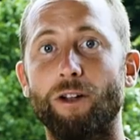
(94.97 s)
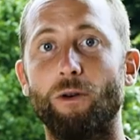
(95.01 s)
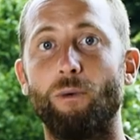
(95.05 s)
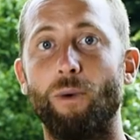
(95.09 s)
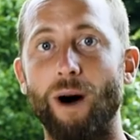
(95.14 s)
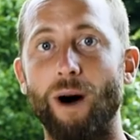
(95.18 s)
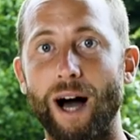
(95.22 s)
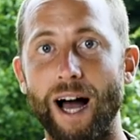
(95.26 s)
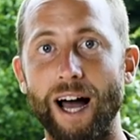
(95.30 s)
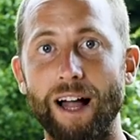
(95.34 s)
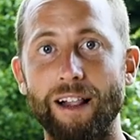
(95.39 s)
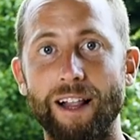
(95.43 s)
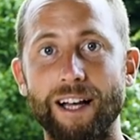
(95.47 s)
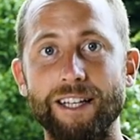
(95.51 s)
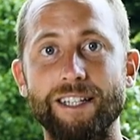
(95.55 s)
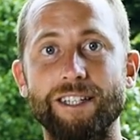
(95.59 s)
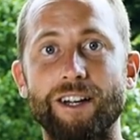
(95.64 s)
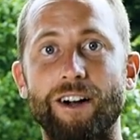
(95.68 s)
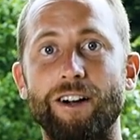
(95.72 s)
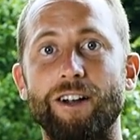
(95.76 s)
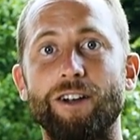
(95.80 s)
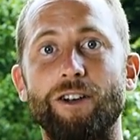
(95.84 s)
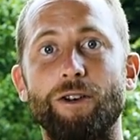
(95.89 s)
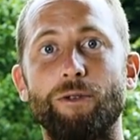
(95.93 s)
For a while, I
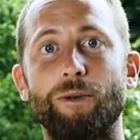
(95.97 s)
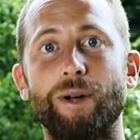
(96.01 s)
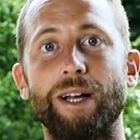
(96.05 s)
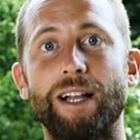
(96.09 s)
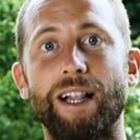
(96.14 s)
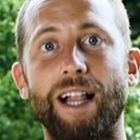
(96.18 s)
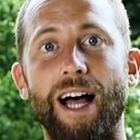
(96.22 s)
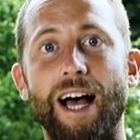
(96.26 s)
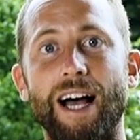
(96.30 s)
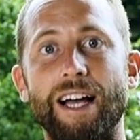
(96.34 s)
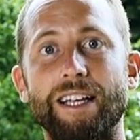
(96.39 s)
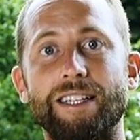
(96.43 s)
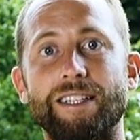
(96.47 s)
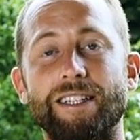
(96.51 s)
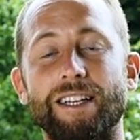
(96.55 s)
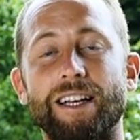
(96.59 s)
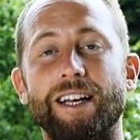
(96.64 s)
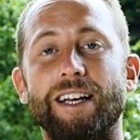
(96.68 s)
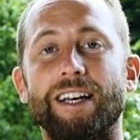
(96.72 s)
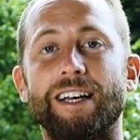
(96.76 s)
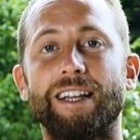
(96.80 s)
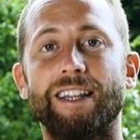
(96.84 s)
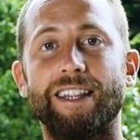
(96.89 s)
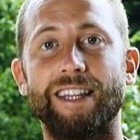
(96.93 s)
started to realize
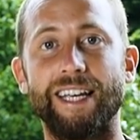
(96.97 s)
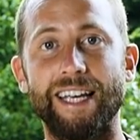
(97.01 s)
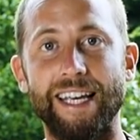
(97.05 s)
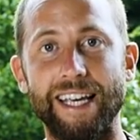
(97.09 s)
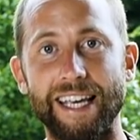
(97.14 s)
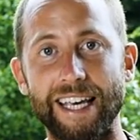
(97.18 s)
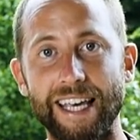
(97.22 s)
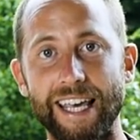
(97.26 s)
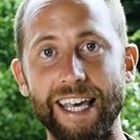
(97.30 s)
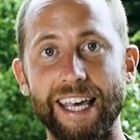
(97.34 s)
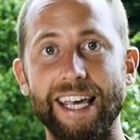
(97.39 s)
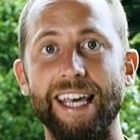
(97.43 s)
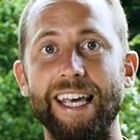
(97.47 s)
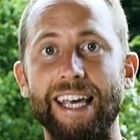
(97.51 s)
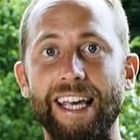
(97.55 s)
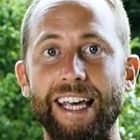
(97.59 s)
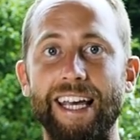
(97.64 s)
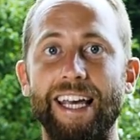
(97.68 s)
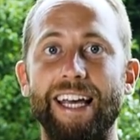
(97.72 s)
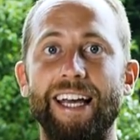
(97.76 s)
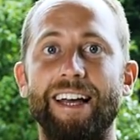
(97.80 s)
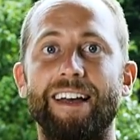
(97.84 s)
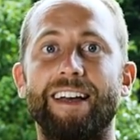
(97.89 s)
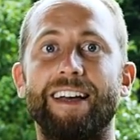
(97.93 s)
the
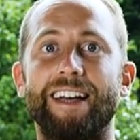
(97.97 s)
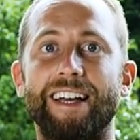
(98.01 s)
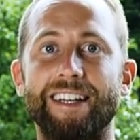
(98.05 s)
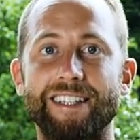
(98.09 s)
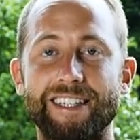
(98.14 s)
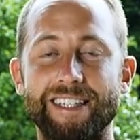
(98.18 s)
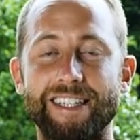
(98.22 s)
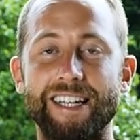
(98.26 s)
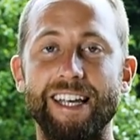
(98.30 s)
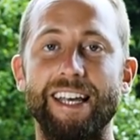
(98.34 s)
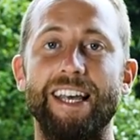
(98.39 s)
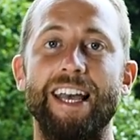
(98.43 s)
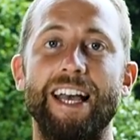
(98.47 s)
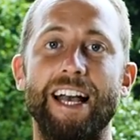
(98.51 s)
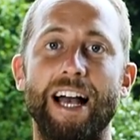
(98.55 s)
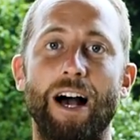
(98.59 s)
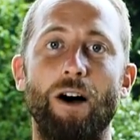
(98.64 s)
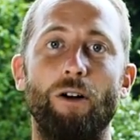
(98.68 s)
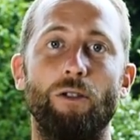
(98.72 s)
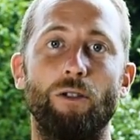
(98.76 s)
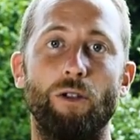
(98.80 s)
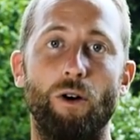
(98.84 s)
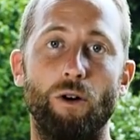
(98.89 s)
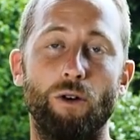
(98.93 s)
key is seeking
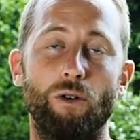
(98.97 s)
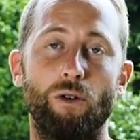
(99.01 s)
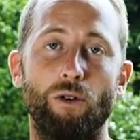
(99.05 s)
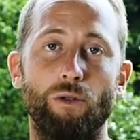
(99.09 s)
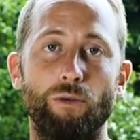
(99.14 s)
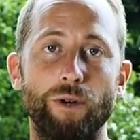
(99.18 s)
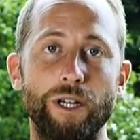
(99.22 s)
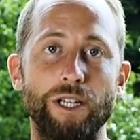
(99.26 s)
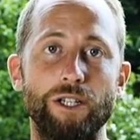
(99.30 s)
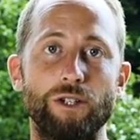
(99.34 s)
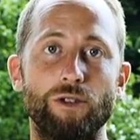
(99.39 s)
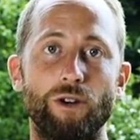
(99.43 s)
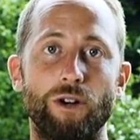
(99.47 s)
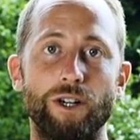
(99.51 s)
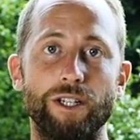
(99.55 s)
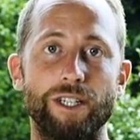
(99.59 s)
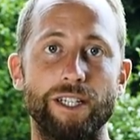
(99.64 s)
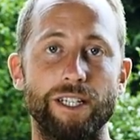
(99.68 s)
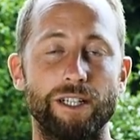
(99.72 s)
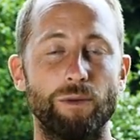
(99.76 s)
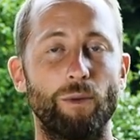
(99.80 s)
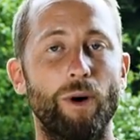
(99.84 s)
out local resources.